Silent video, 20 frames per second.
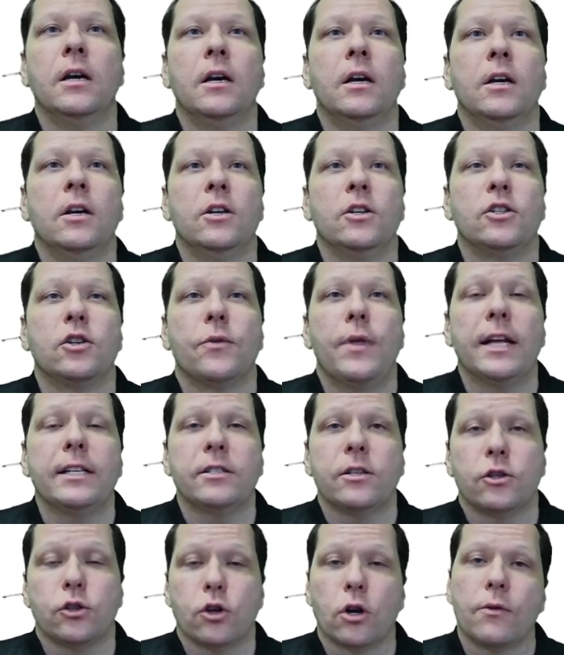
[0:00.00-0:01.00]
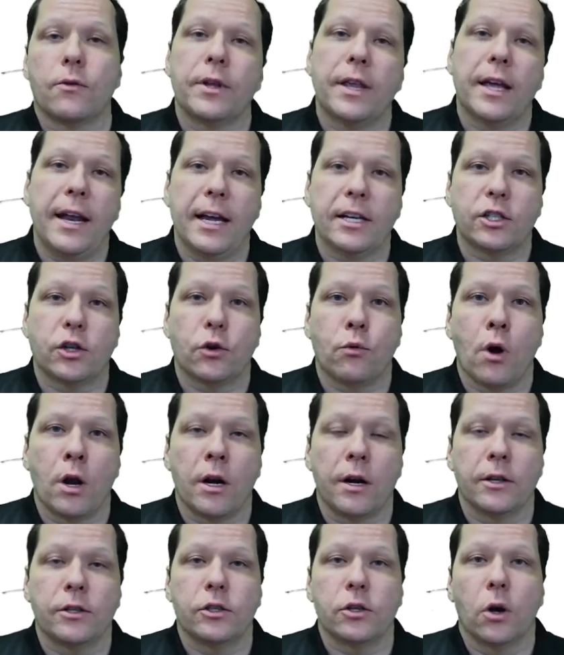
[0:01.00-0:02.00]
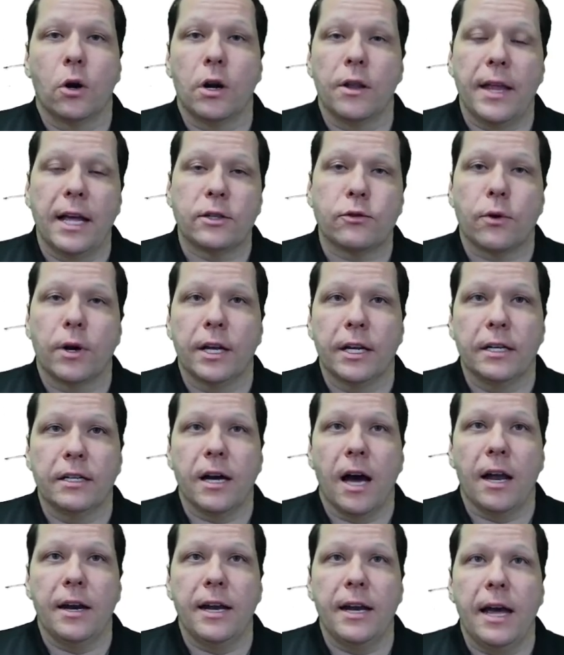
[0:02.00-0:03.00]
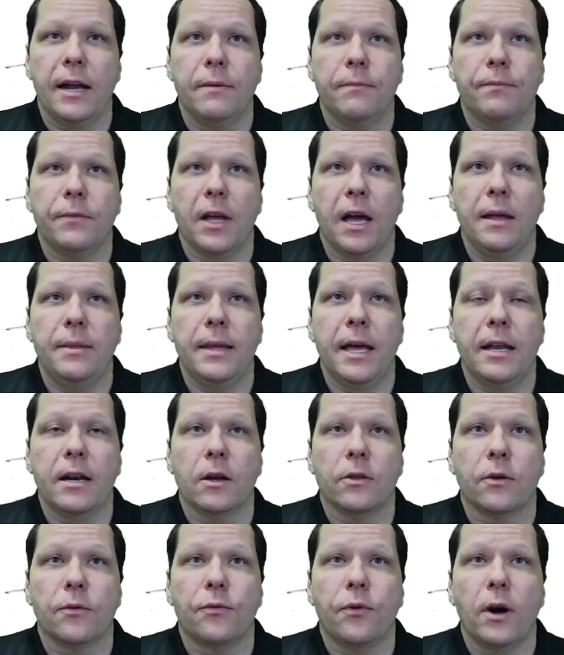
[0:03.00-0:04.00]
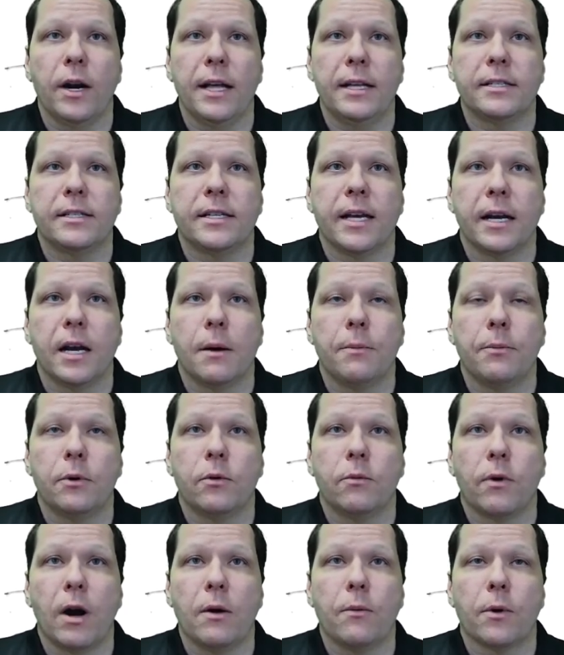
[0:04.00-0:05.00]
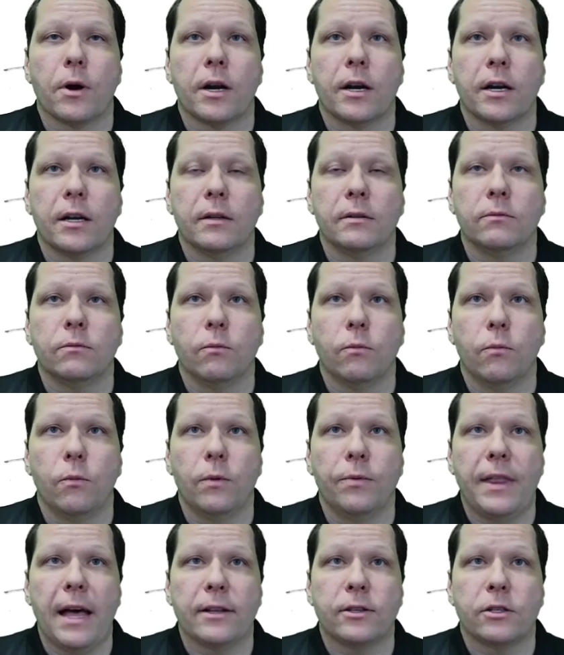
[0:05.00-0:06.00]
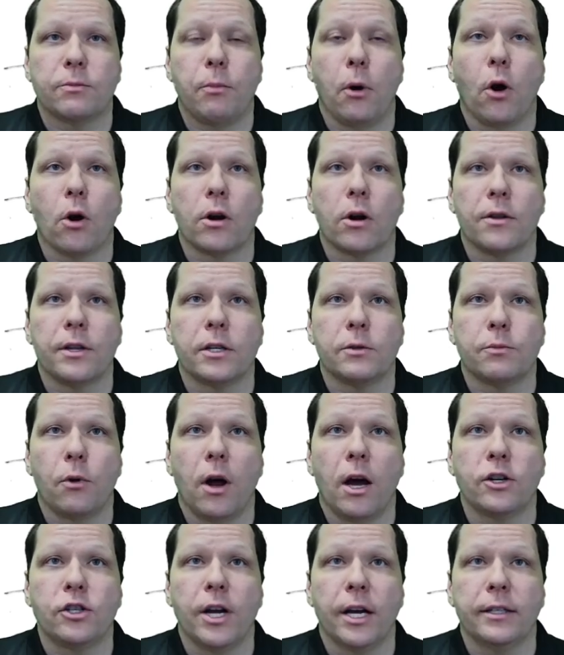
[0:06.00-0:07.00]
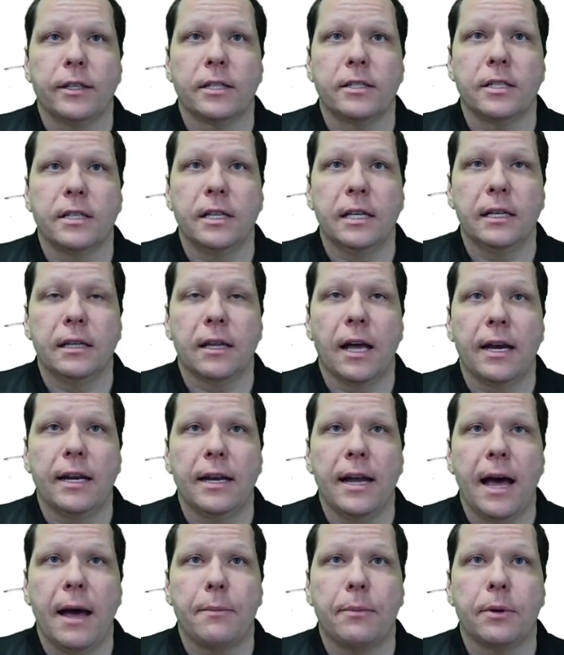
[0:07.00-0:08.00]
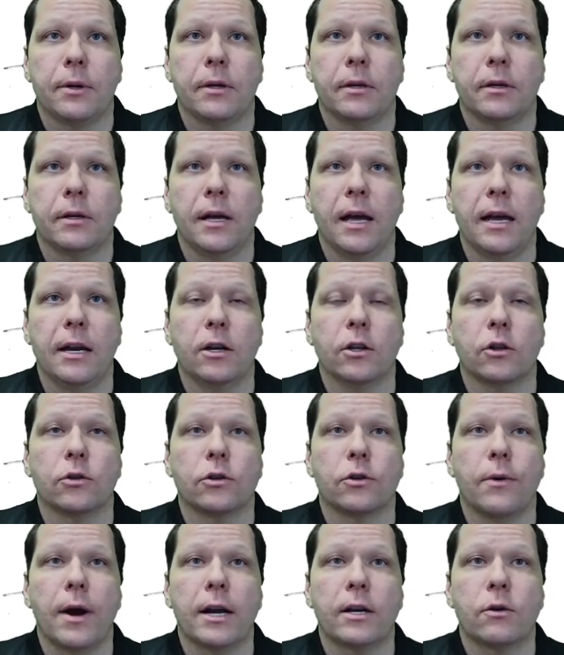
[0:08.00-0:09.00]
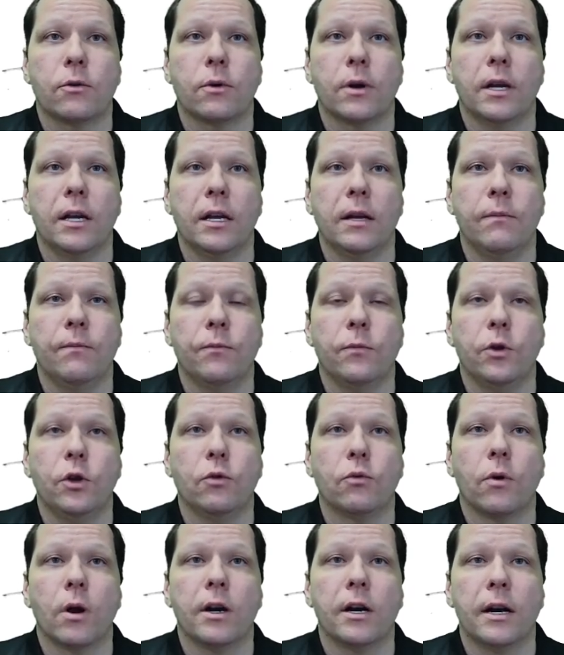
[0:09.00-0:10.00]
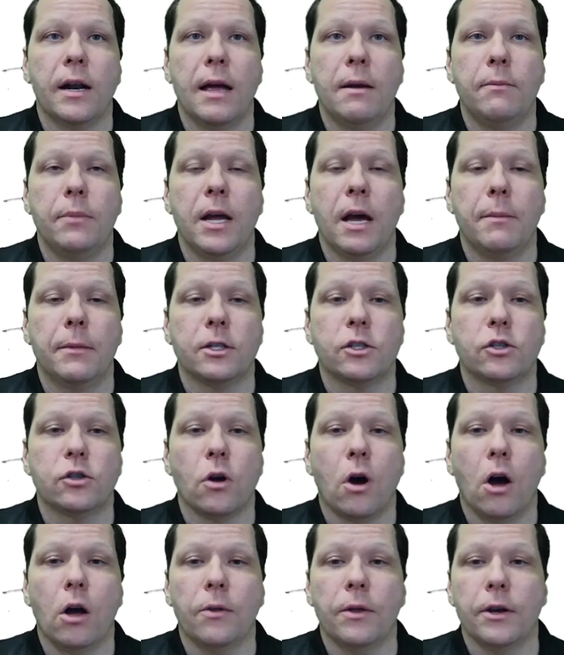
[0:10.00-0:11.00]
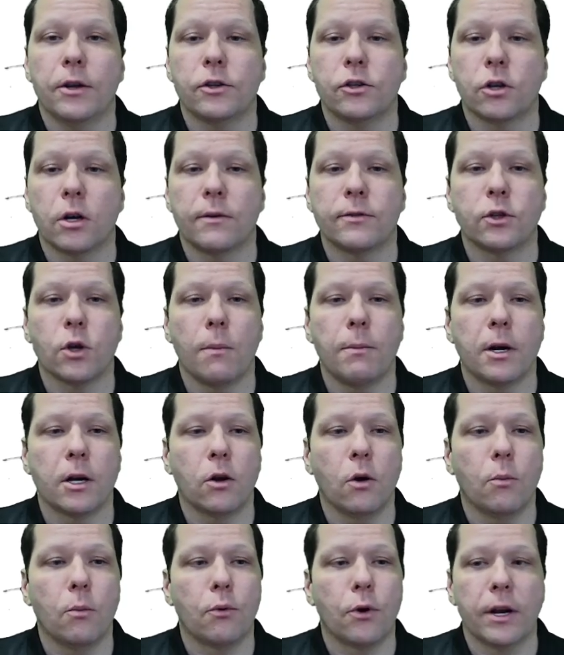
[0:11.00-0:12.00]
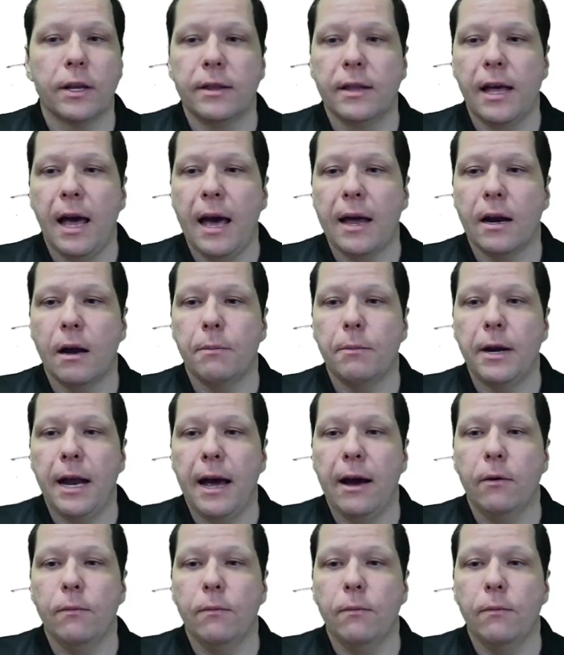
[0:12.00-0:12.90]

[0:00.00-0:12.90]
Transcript: So that's the server that has to run on its own, and that's running in .NET. And then on the front end setup, right, that's part of this project. It's in the LightNap Angular directory. You run an npm install and then a serve. So I'm going to go bring that up now.